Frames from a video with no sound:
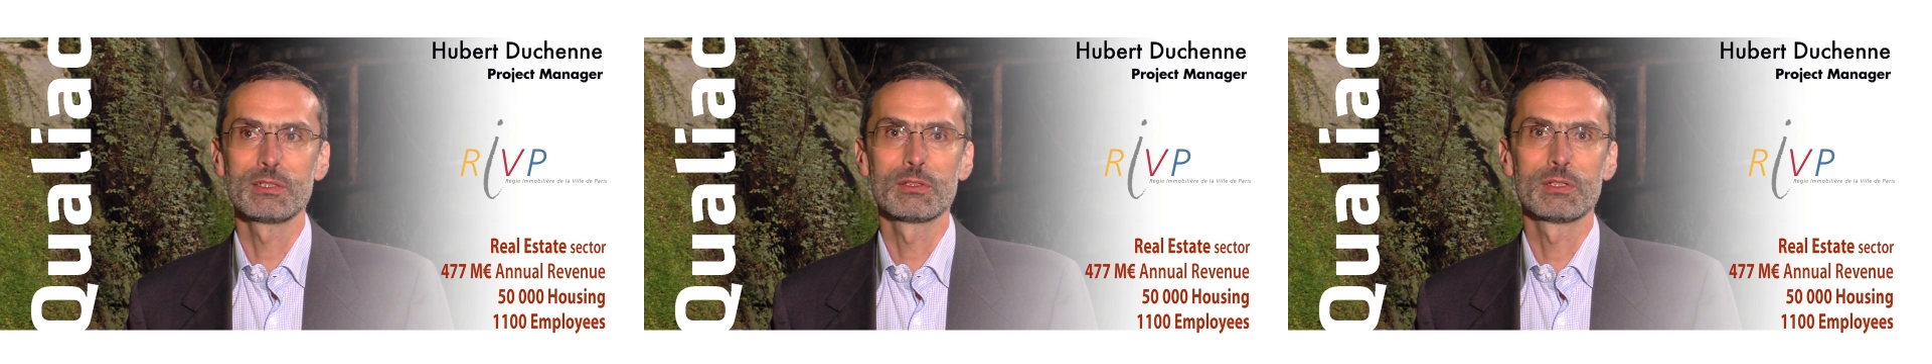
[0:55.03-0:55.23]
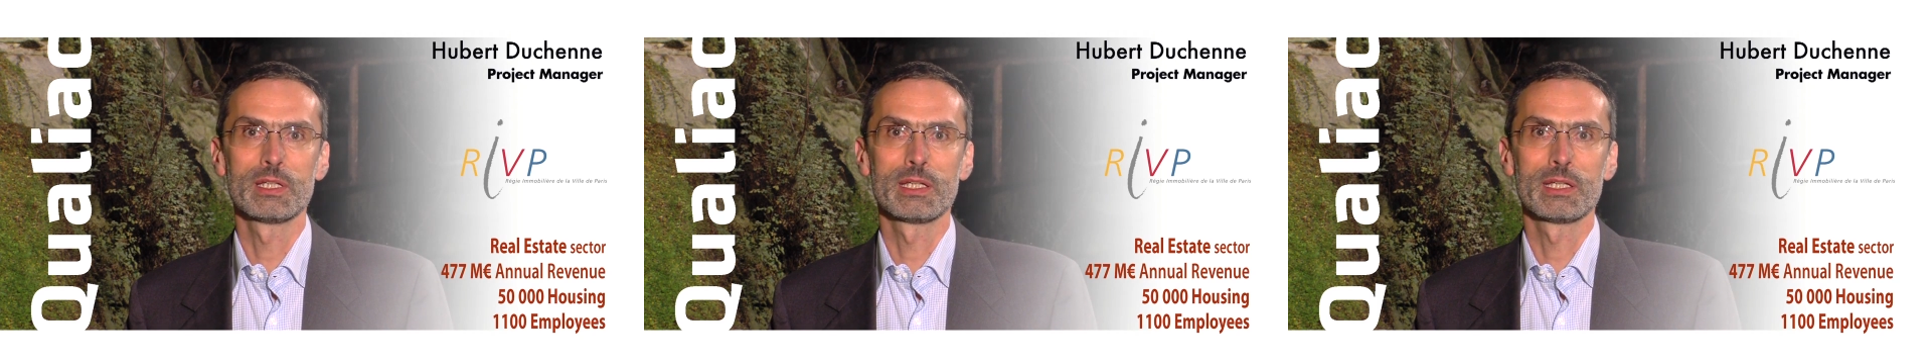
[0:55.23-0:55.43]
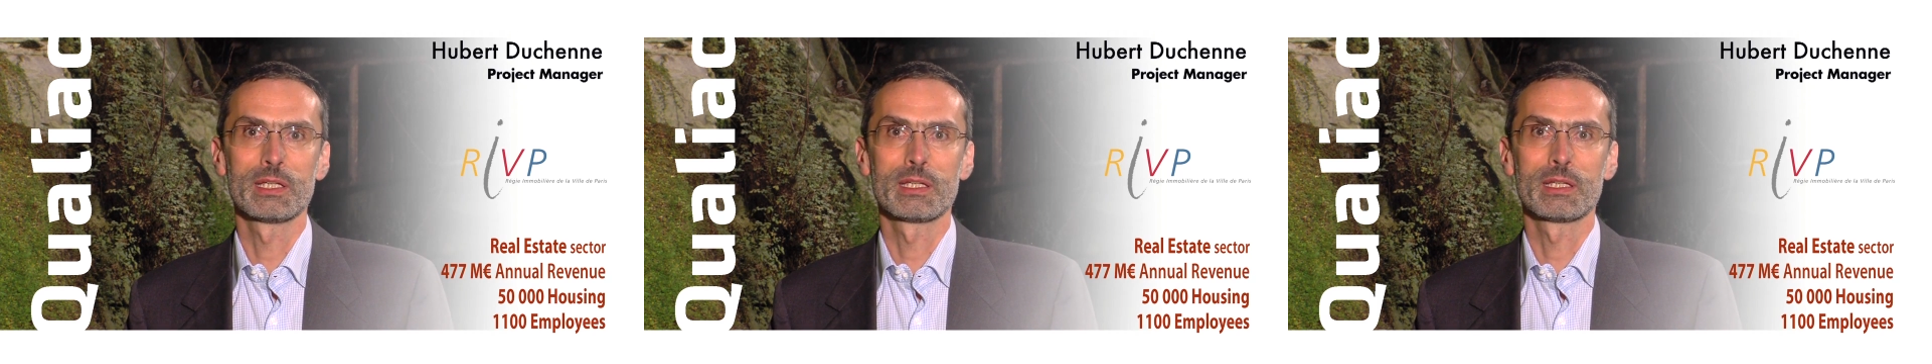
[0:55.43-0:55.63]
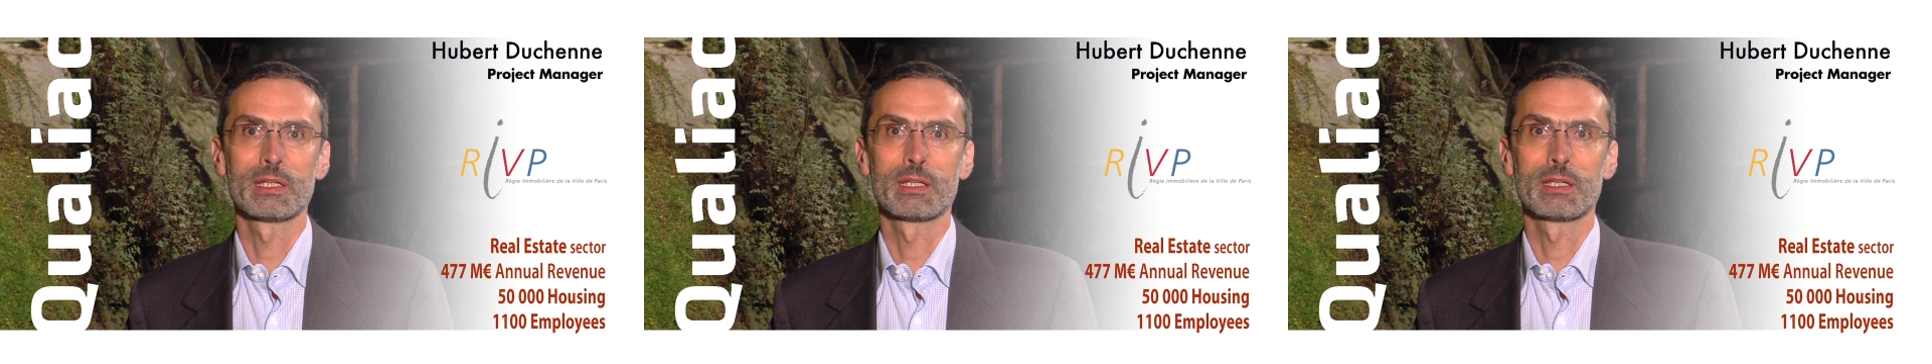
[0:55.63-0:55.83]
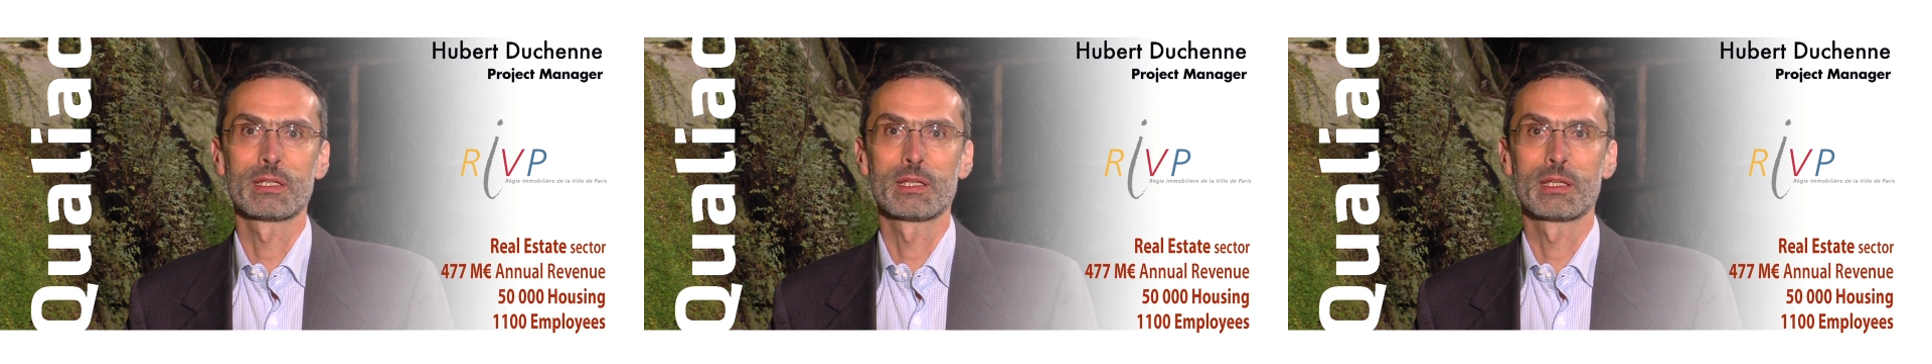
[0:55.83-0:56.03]
that
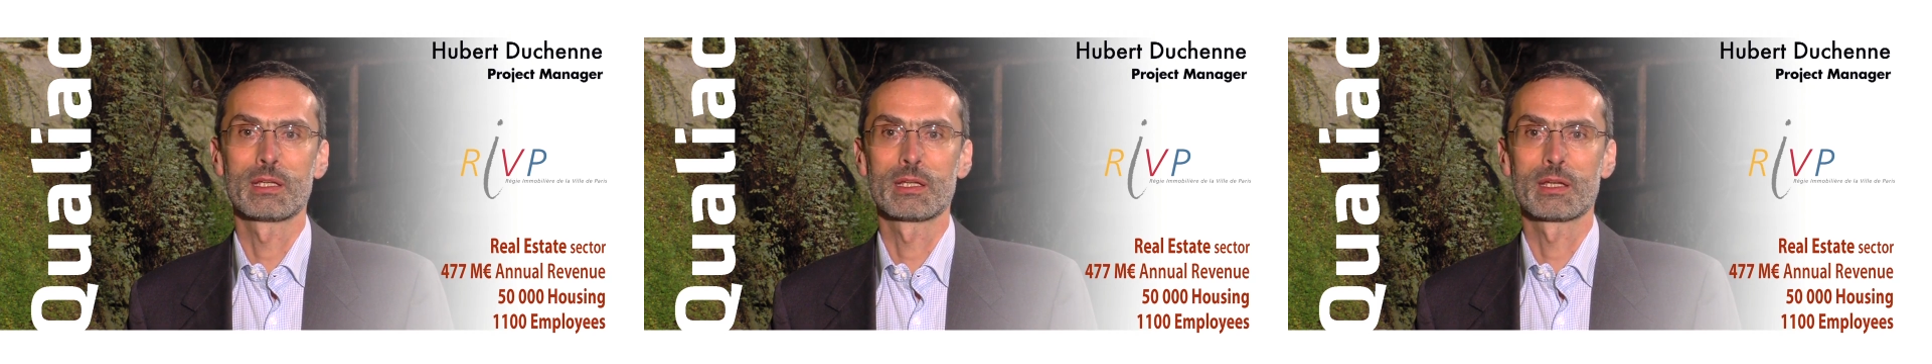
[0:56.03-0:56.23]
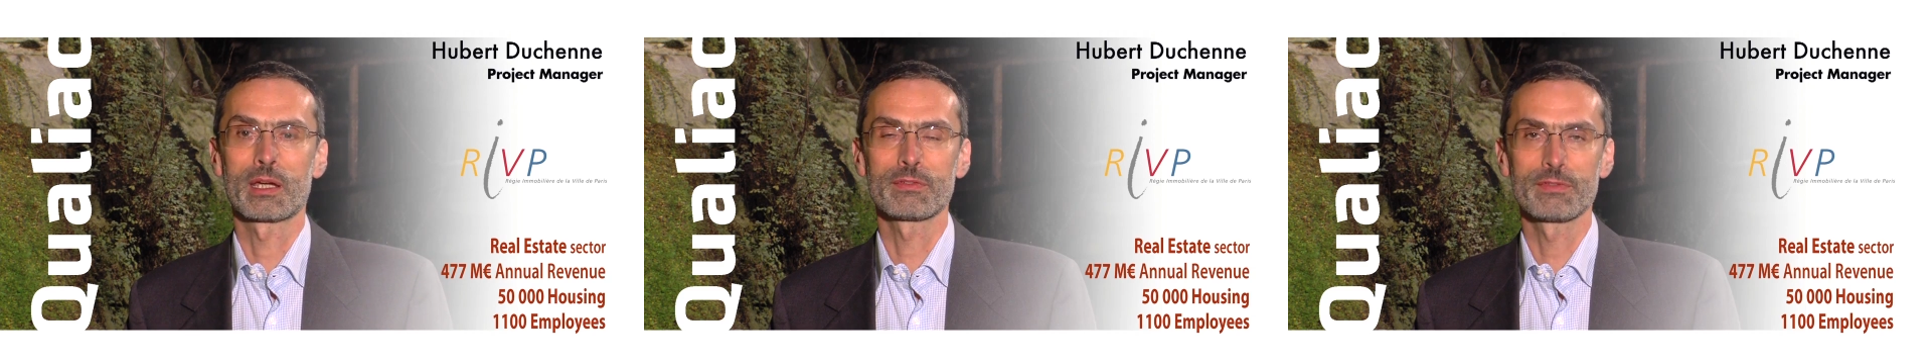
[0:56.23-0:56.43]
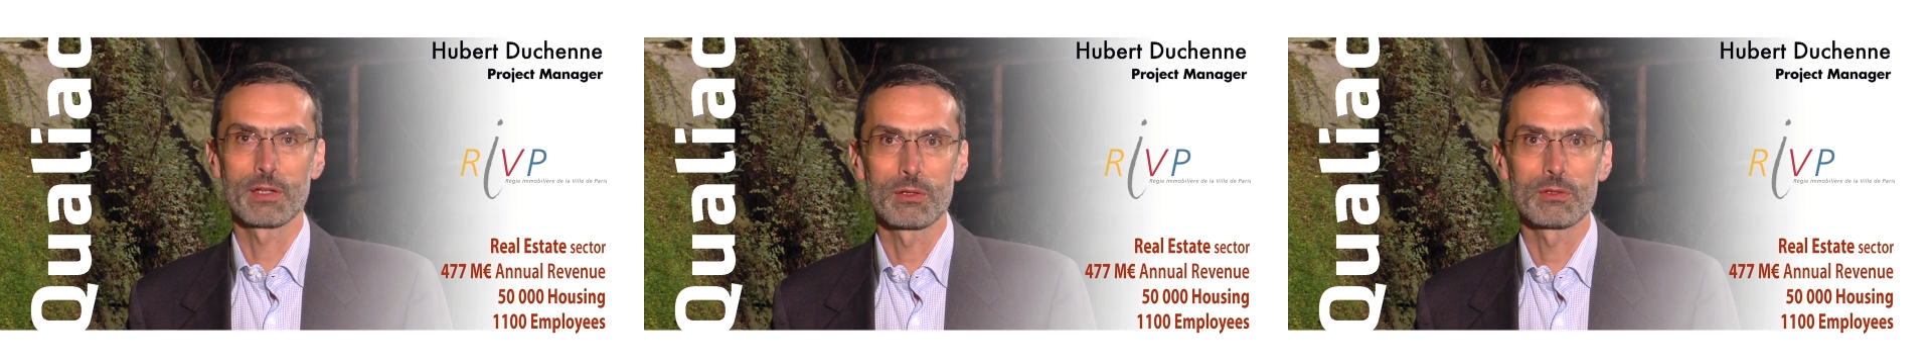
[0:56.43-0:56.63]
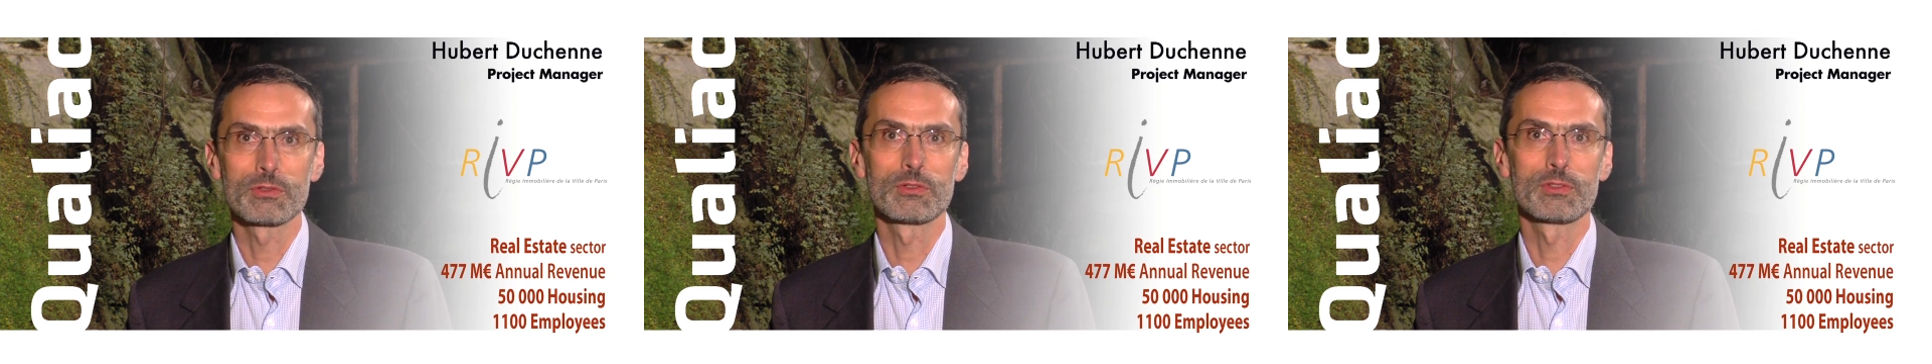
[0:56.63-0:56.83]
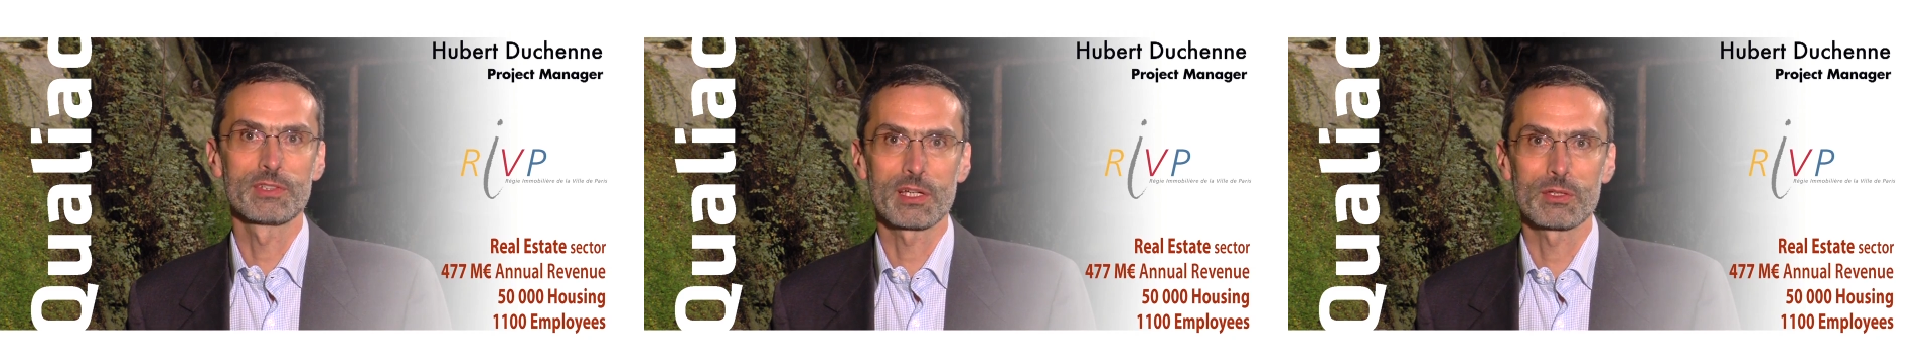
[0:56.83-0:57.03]
Qualiac provided us
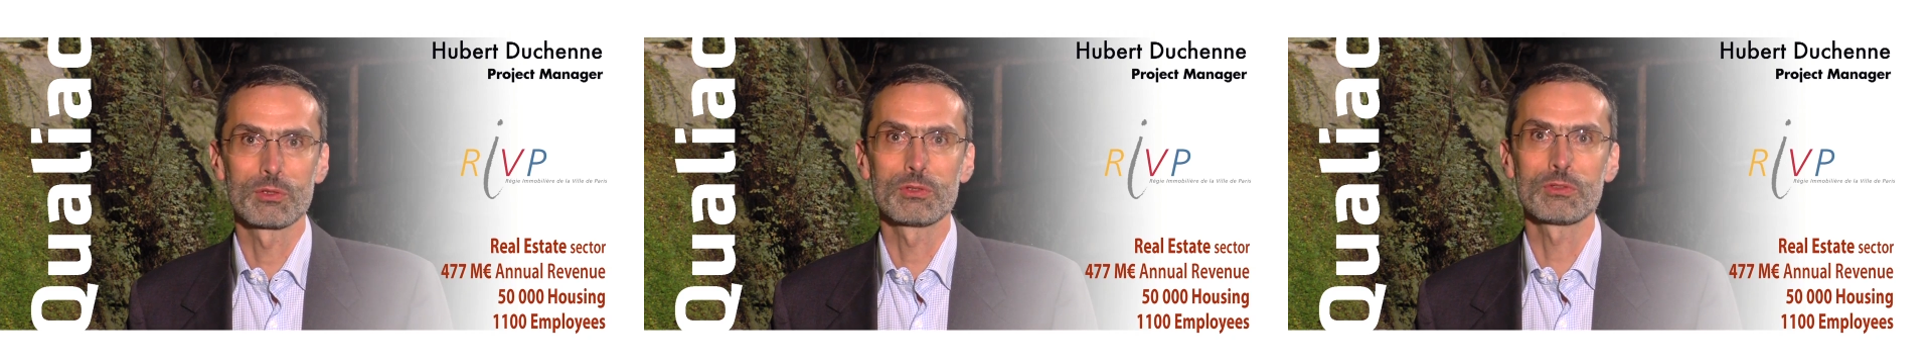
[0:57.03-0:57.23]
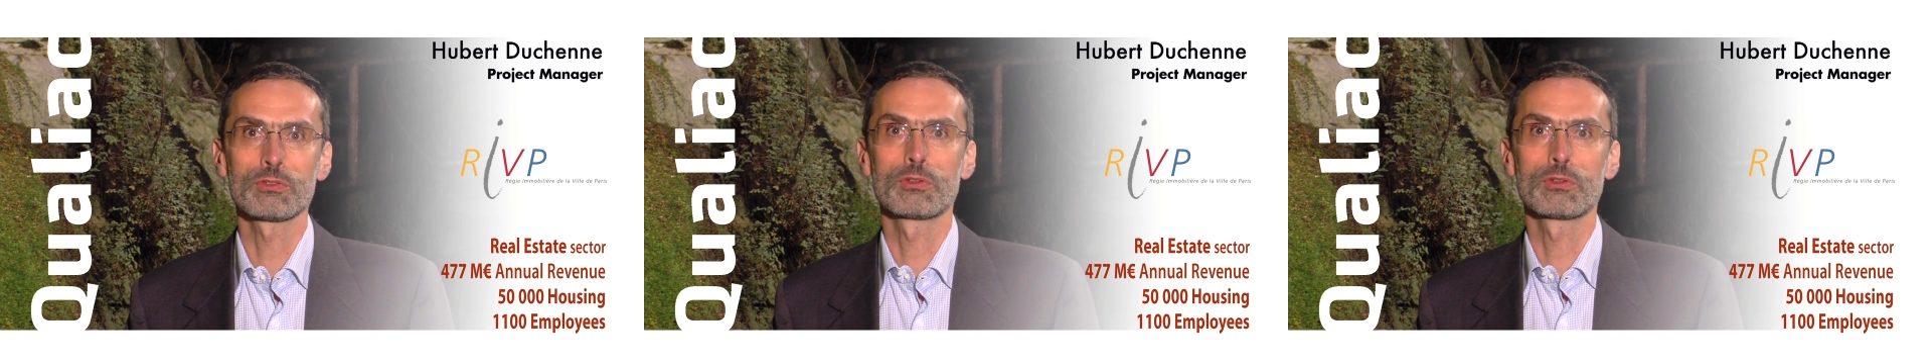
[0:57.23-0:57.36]
with,